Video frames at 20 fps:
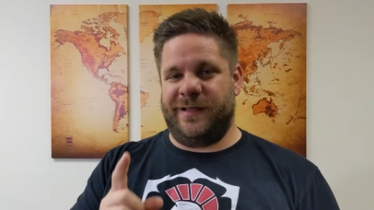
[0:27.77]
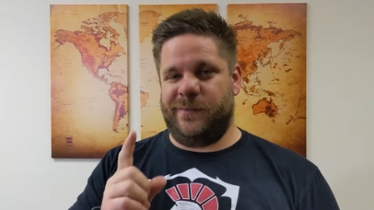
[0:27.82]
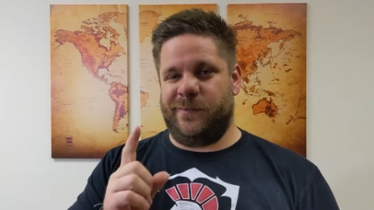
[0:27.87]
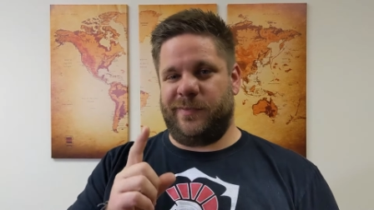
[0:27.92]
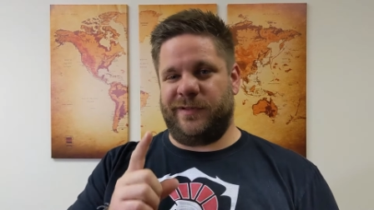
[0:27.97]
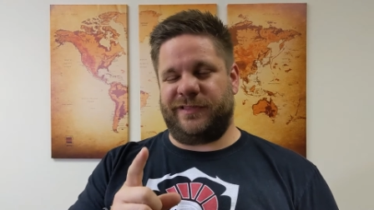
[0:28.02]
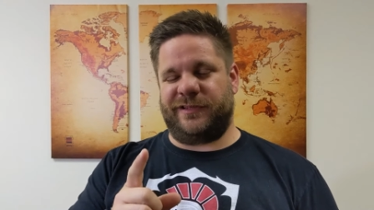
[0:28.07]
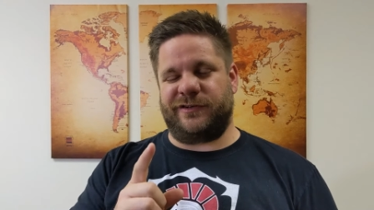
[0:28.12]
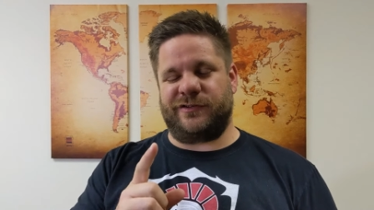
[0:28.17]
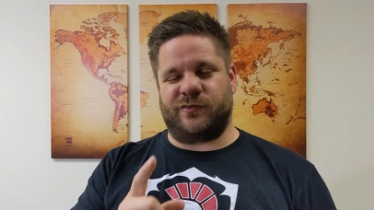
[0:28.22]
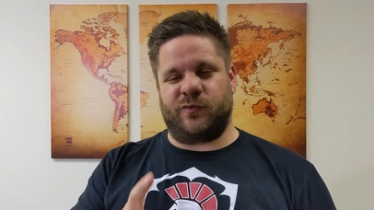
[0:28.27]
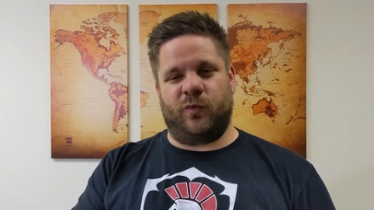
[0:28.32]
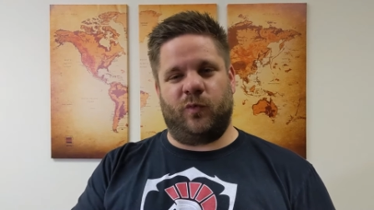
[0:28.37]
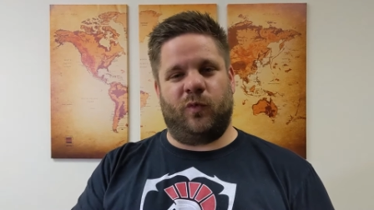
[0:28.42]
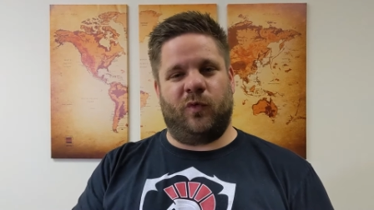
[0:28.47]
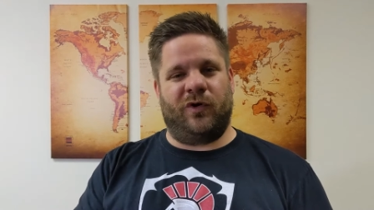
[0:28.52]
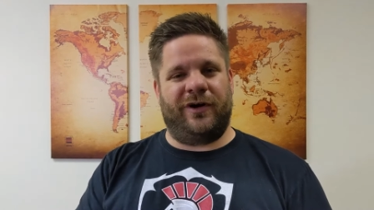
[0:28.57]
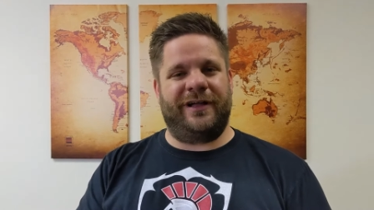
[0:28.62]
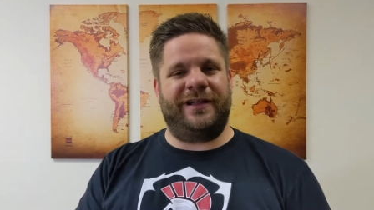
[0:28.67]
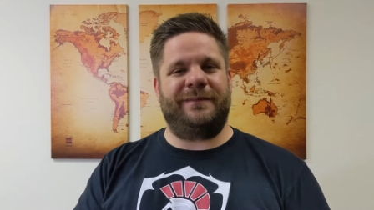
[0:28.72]
But there's
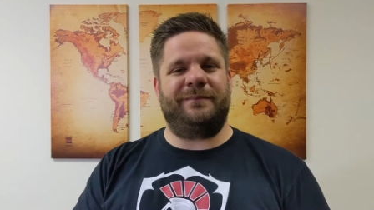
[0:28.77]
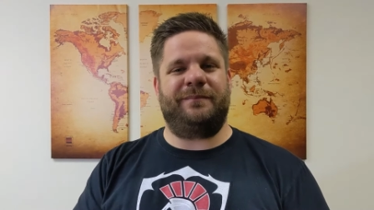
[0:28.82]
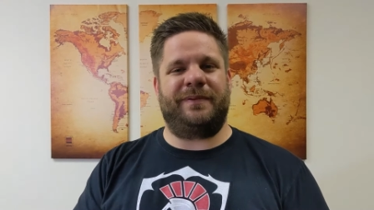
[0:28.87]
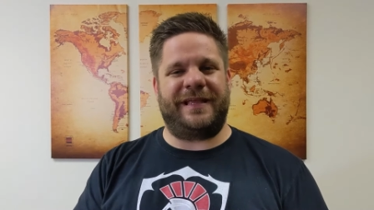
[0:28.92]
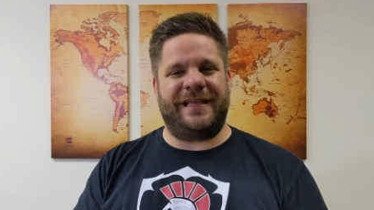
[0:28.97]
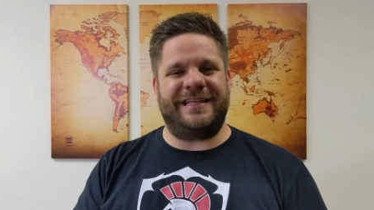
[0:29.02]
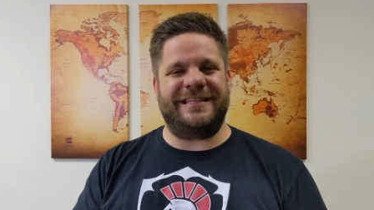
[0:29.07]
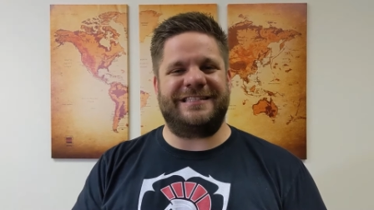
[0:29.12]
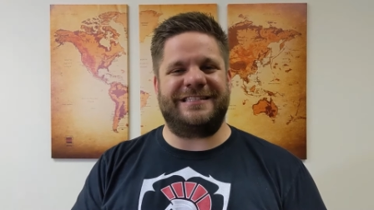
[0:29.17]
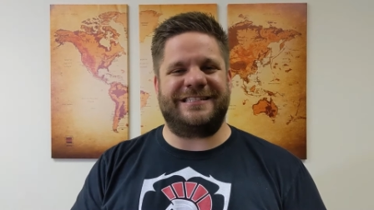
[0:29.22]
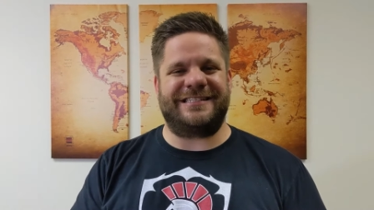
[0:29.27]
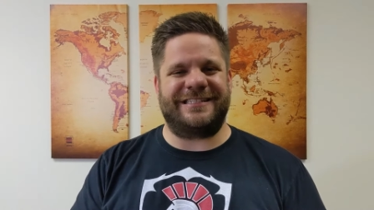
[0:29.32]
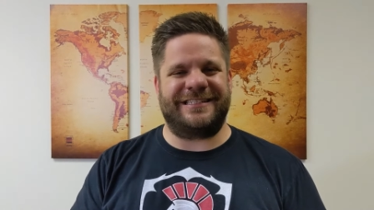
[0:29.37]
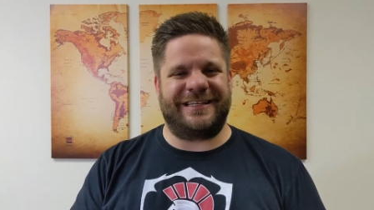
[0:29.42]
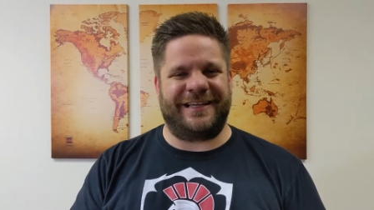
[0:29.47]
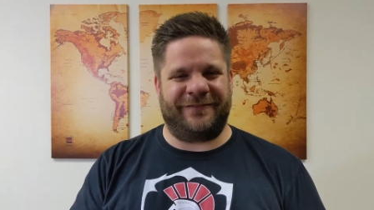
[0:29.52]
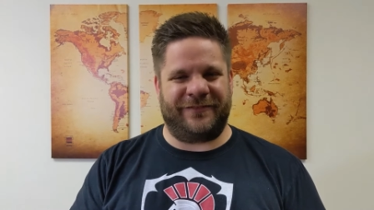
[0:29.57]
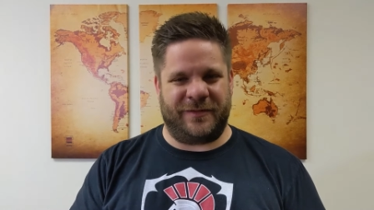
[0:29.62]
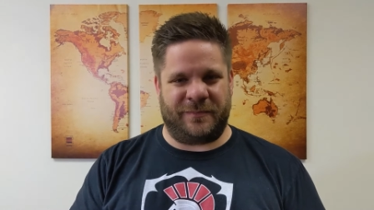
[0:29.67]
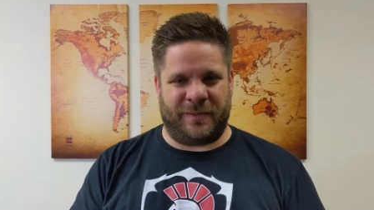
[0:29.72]
one piece
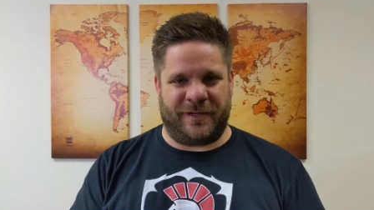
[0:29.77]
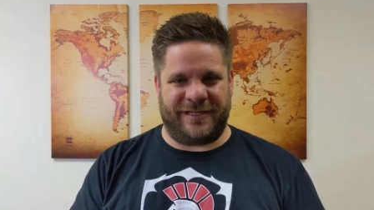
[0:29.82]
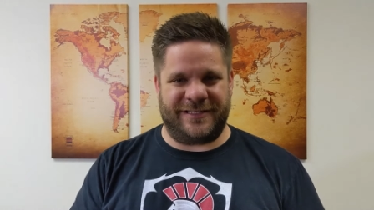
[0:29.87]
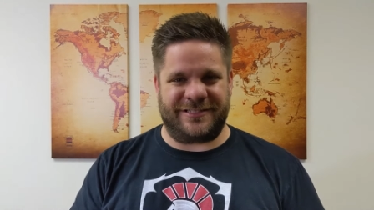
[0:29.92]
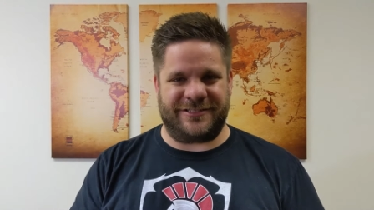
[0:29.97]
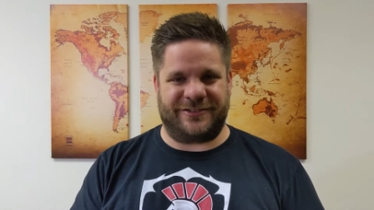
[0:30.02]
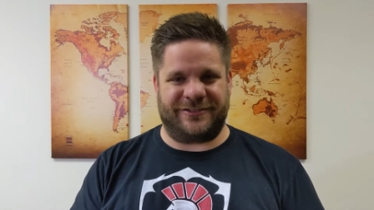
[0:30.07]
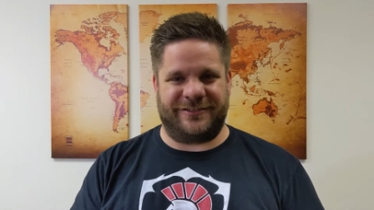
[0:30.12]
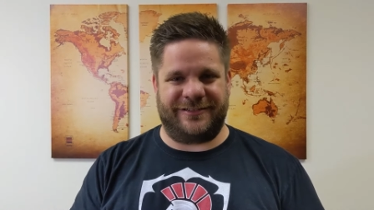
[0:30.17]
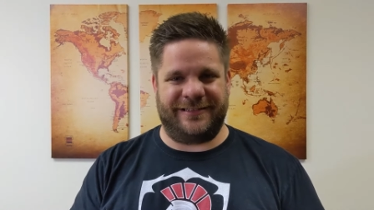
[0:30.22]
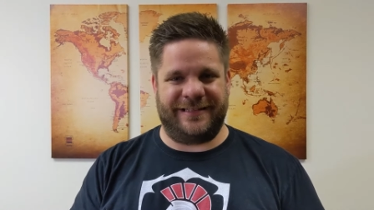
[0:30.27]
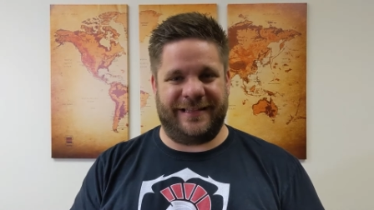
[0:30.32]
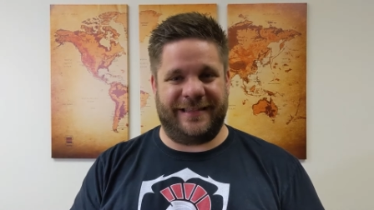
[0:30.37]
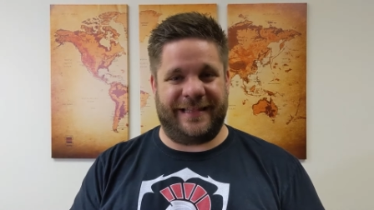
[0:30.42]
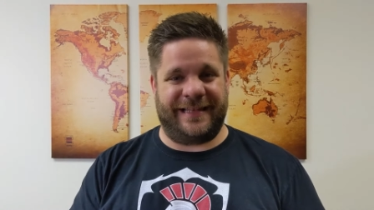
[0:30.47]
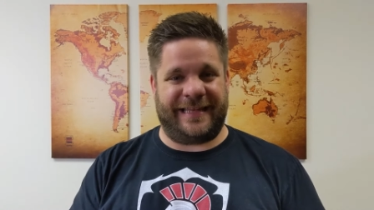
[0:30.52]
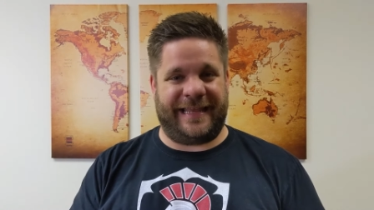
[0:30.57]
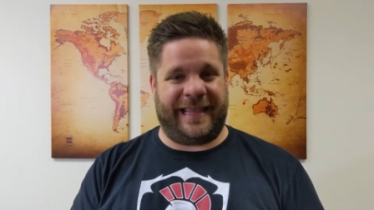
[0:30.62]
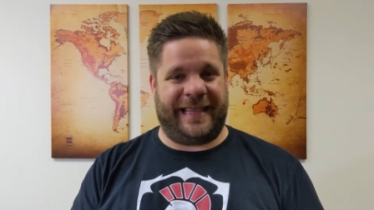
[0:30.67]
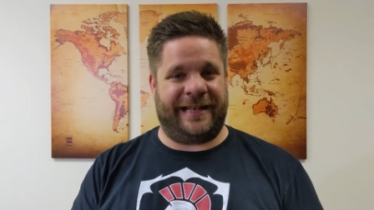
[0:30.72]
of the puzzle
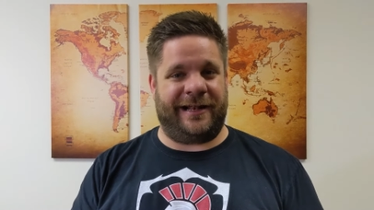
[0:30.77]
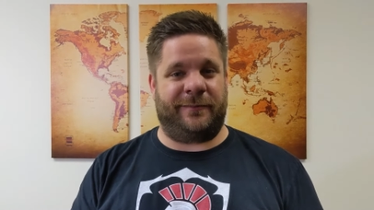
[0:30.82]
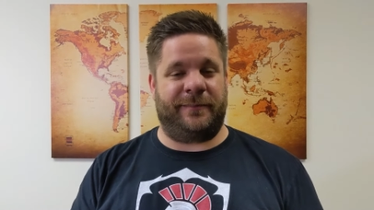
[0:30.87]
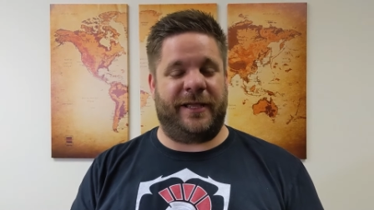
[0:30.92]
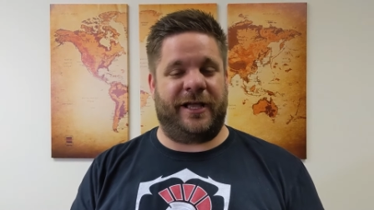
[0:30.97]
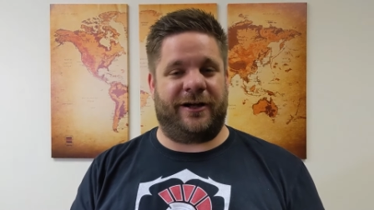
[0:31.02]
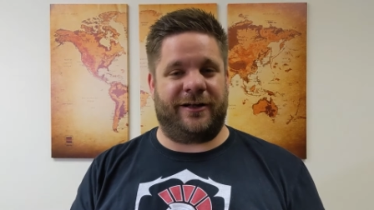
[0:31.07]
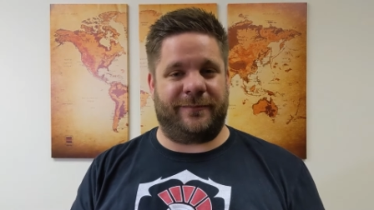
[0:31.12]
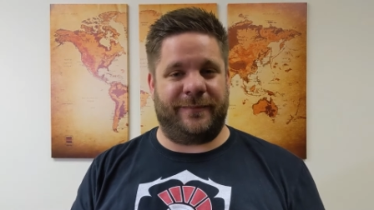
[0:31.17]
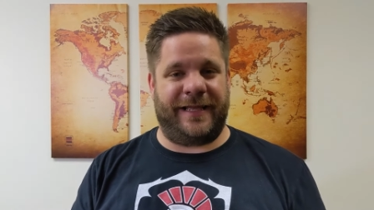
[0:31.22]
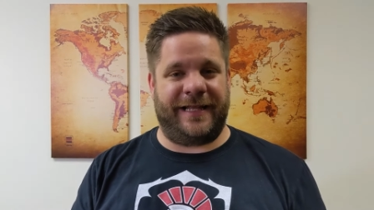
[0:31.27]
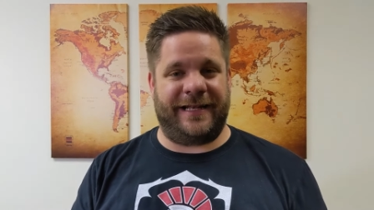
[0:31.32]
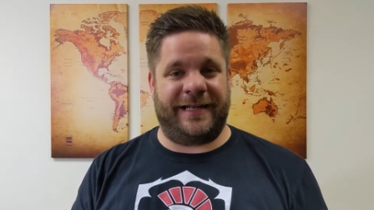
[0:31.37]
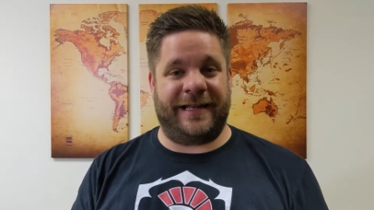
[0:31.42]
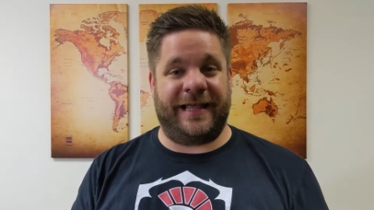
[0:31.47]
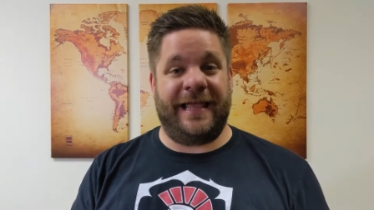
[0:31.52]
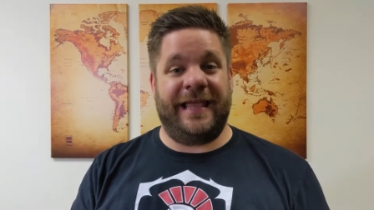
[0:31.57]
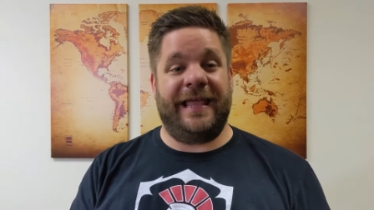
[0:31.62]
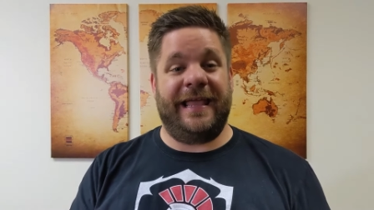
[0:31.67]
that cannot be automated,